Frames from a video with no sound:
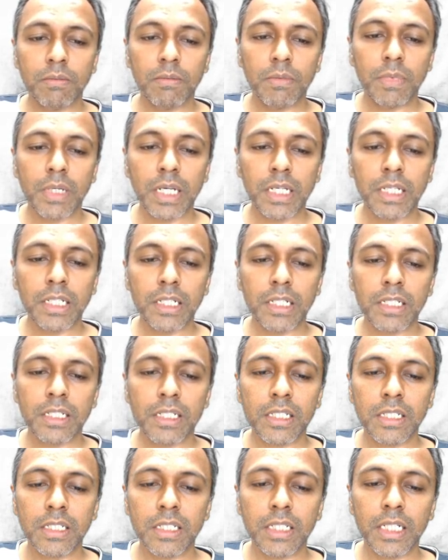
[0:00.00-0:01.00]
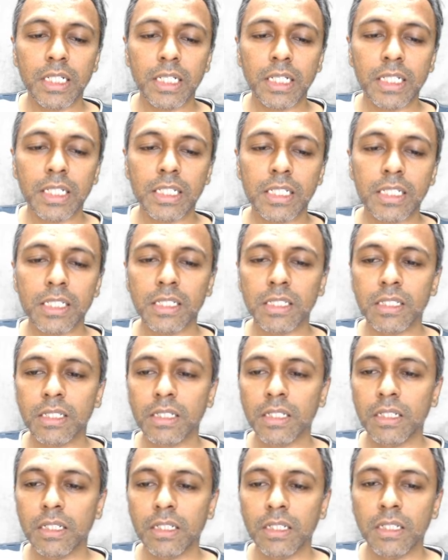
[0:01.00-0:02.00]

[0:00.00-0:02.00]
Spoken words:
minus 10x,